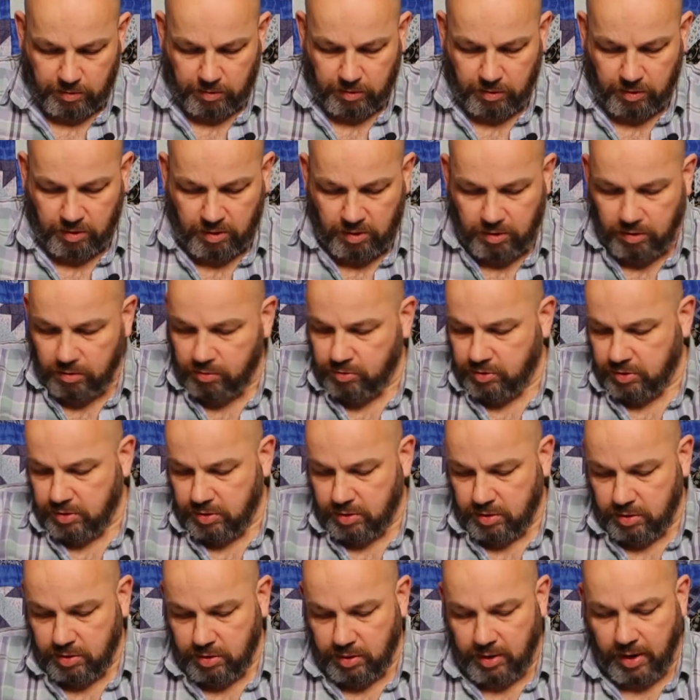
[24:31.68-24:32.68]
You can use
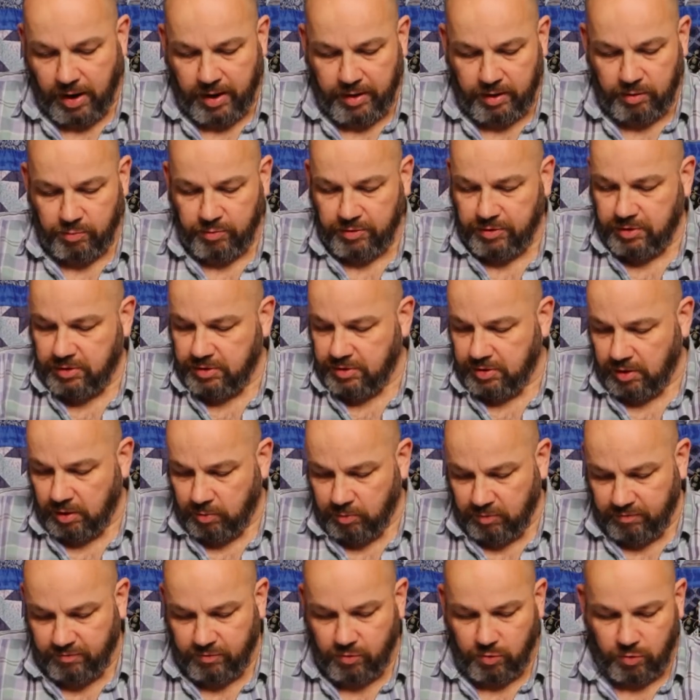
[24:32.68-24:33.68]
an iron with
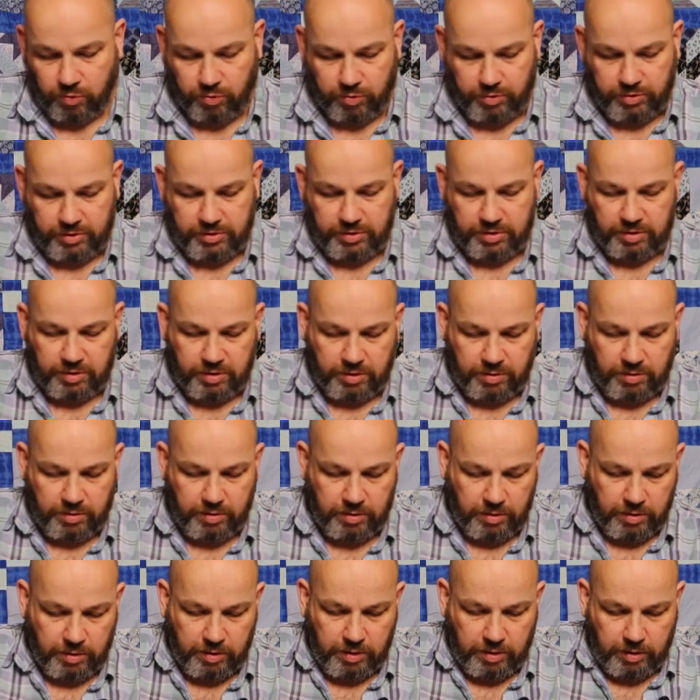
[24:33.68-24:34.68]
steam, of course.
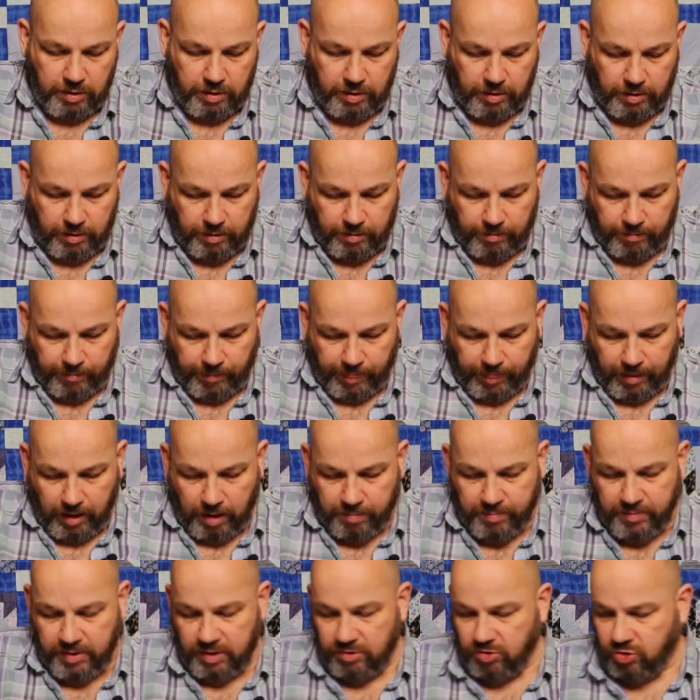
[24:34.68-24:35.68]

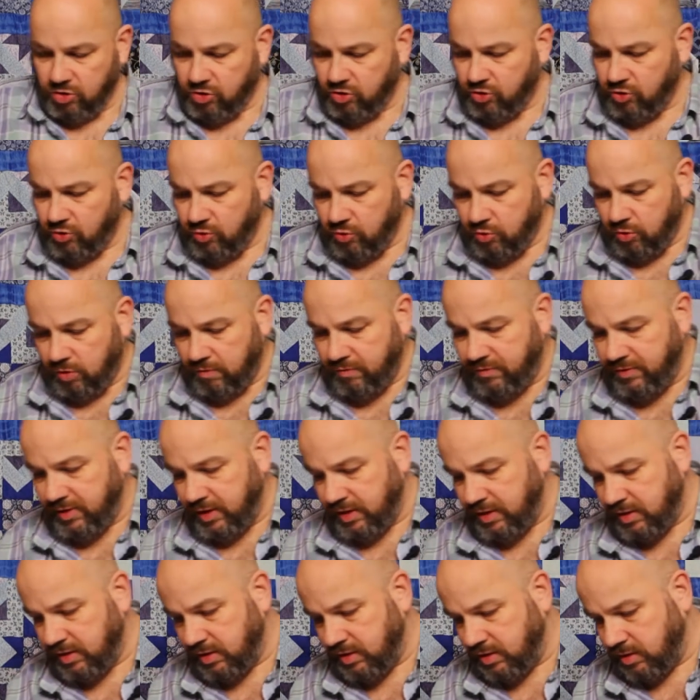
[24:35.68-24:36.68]
I'm not sure if
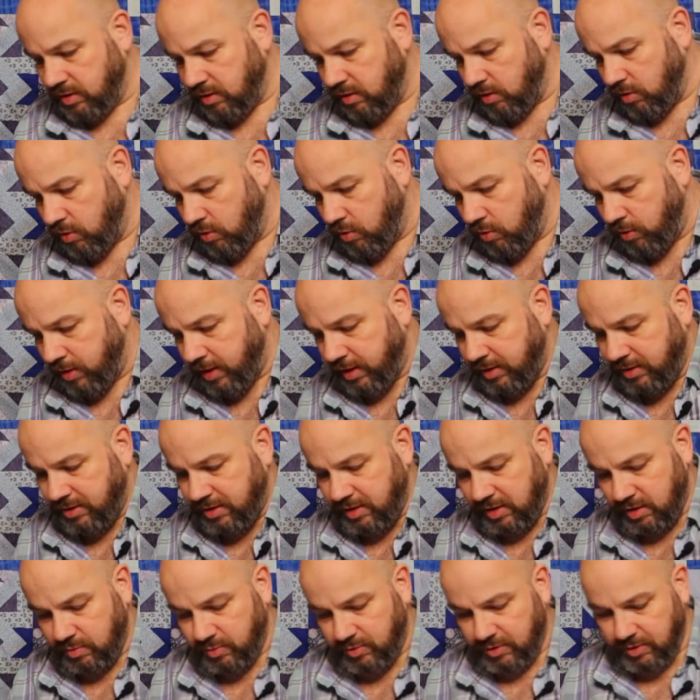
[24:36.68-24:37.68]
that's a good
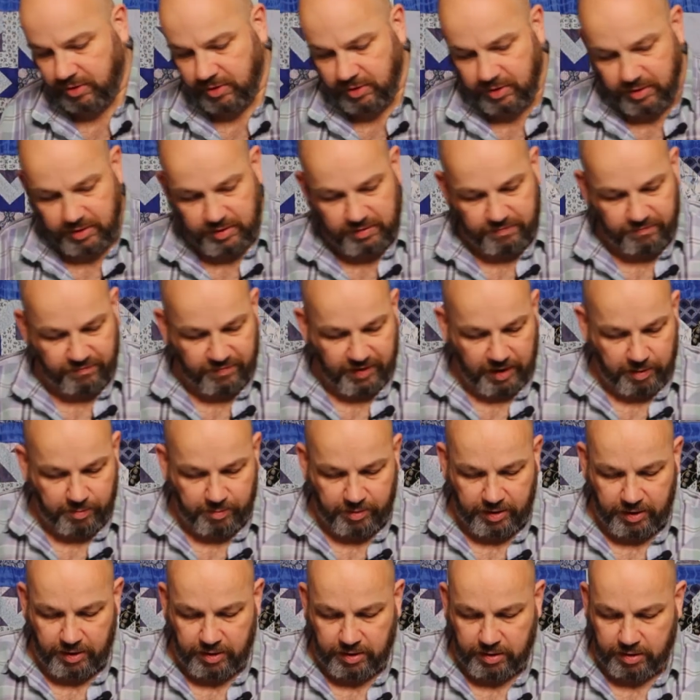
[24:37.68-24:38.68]
idea with this
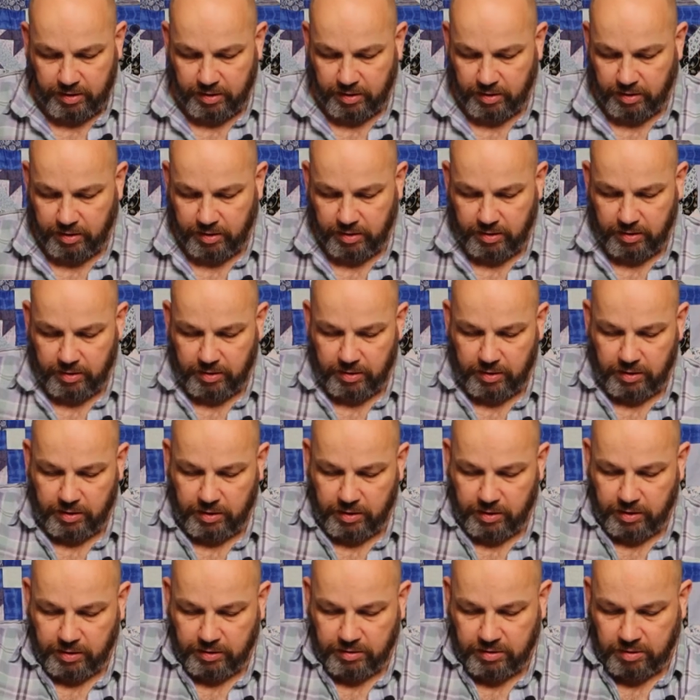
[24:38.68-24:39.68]
fabric.
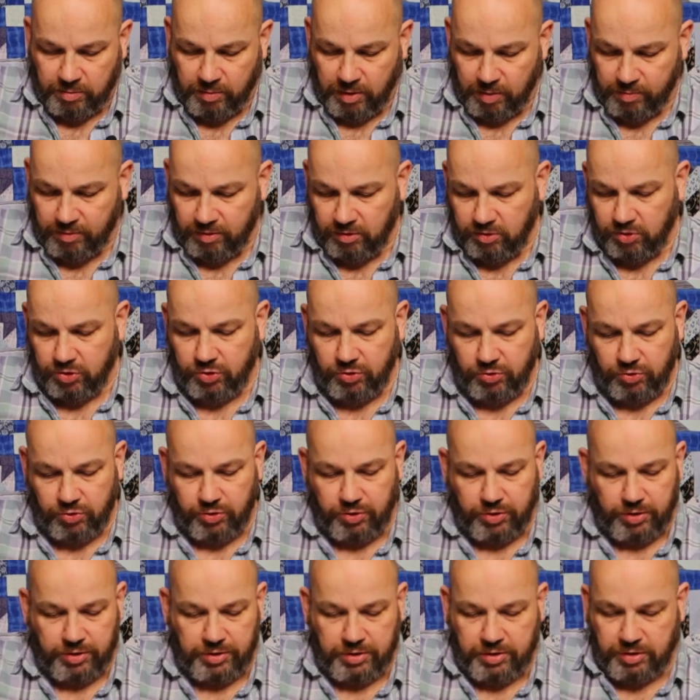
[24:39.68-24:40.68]
So maybe you should
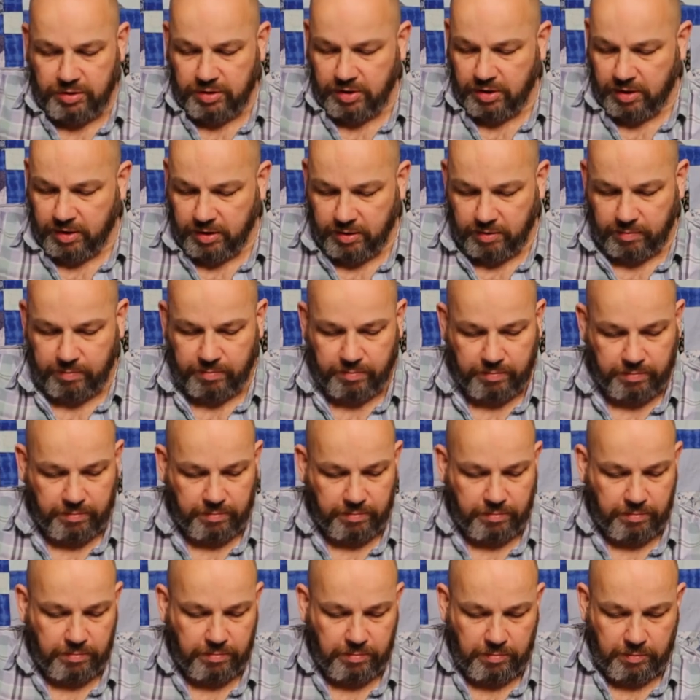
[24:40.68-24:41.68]
just, if
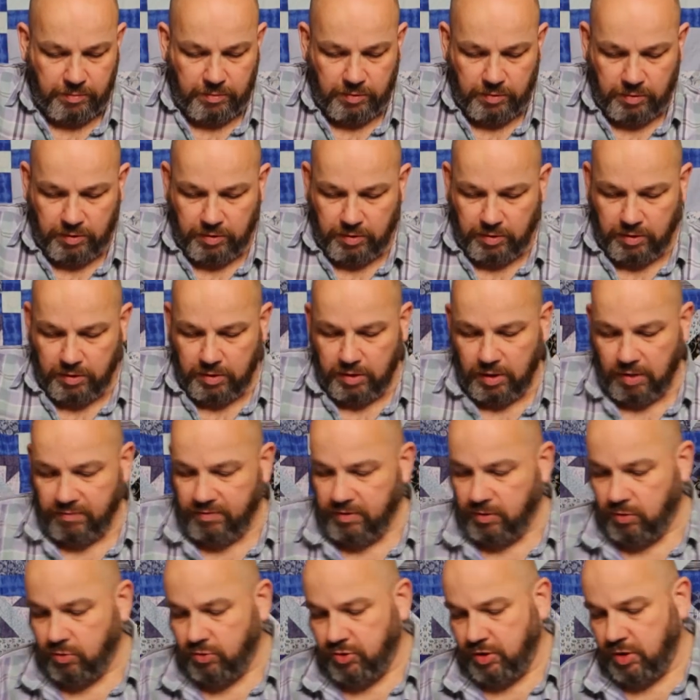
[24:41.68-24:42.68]

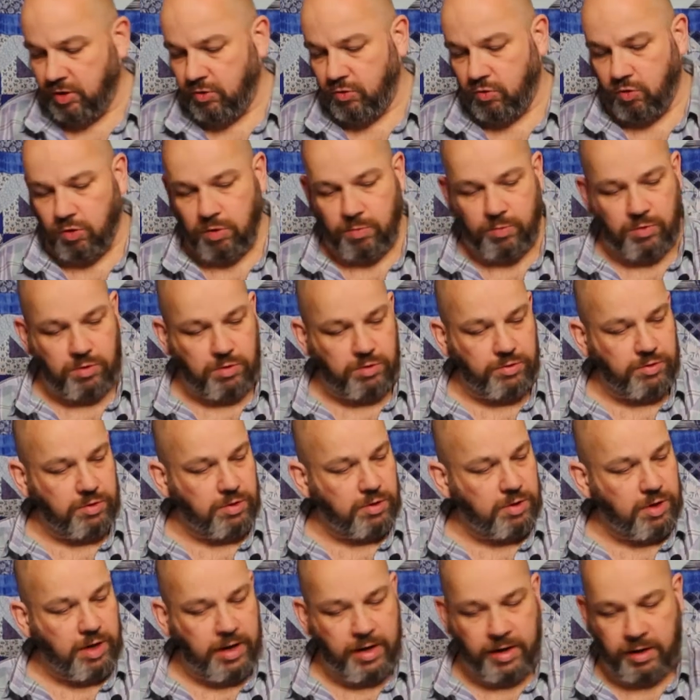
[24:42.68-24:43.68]
you're using a normal
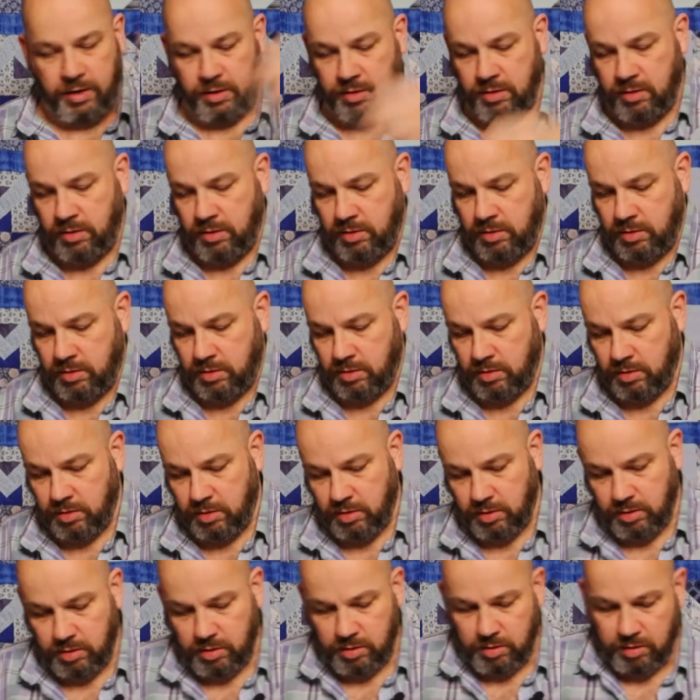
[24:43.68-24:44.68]
iron,
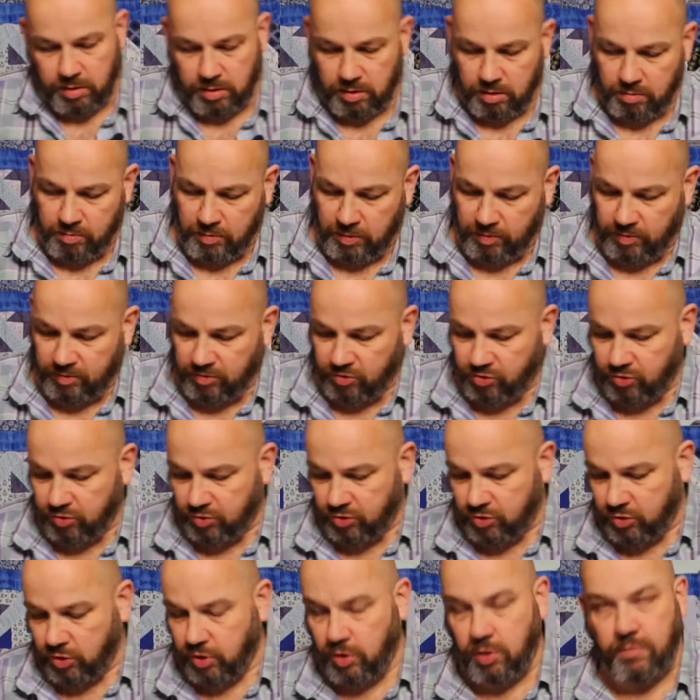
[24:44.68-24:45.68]
maybe you
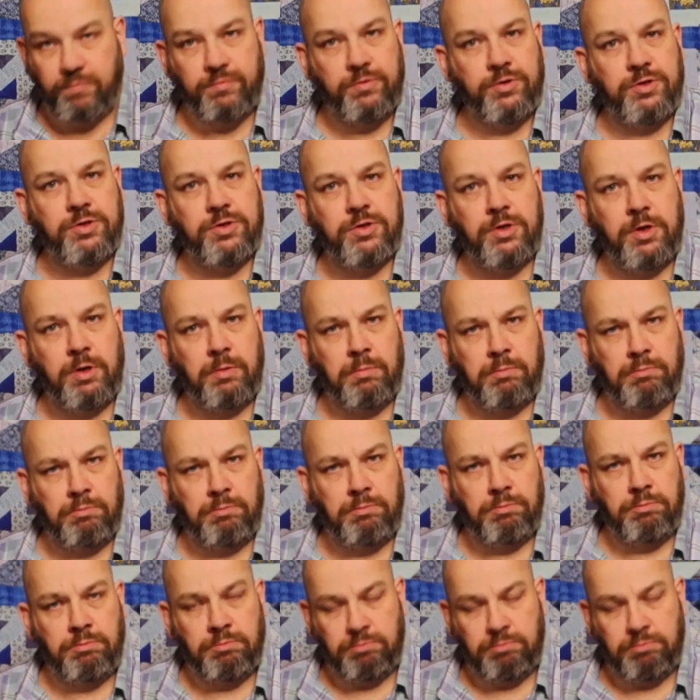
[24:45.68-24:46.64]
should turn off the steam.